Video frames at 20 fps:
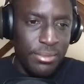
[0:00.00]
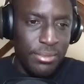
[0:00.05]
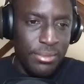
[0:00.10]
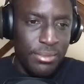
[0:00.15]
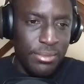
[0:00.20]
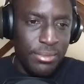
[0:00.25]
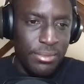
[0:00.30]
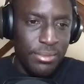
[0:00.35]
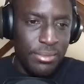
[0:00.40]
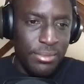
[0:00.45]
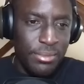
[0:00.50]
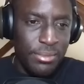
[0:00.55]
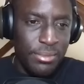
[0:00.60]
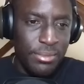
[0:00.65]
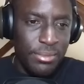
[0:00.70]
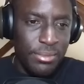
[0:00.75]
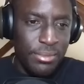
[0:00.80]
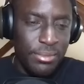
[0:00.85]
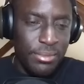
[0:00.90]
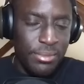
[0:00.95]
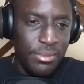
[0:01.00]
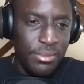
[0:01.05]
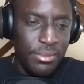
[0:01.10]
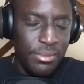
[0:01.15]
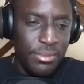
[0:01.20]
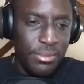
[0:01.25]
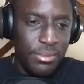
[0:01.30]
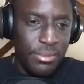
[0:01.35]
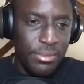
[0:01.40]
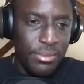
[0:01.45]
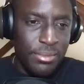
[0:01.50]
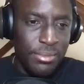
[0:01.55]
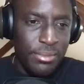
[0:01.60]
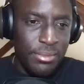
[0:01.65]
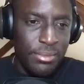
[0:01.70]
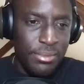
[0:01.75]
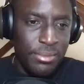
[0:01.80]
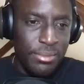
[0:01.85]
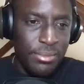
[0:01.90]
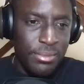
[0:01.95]

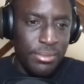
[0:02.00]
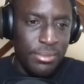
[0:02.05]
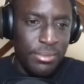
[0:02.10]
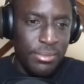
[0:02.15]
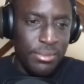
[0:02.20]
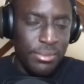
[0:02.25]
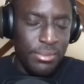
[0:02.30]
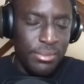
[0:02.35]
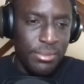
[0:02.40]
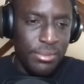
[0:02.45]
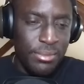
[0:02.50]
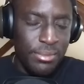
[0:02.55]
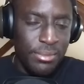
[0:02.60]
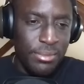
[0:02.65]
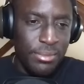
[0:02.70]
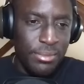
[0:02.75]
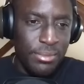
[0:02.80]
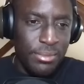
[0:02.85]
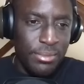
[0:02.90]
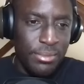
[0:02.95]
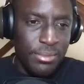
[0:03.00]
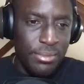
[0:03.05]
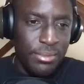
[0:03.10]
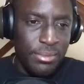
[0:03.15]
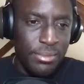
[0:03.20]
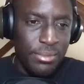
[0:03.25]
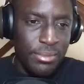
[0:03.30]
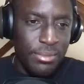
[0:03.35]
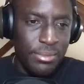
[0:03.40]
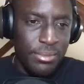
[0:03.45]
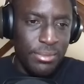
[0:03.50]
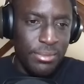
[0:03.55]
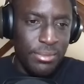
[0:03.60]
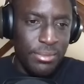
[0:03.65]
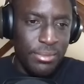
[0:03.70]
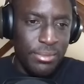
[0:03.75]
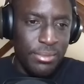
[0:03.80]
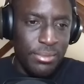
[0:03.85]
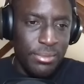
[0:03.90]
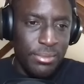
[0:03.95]

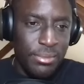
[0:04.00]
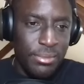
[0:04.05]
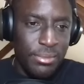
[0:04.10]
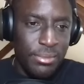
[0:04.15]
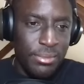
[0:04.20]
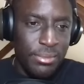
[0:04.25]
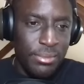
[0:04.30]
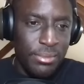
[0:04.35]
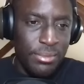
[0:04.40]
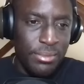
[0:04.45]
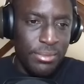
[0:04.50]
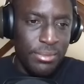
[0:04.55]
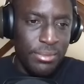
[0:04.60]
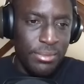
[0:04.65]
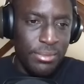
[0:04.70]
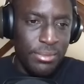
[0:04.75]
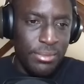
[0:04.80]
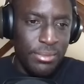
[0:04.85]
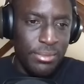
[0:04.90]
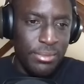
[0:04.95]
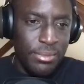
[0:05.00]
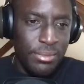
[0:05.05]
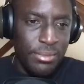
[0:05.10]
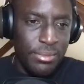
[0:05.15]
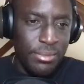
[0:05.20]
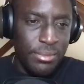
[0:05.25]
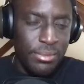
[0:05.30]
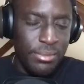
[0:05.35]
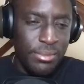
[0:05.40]
(not speaking)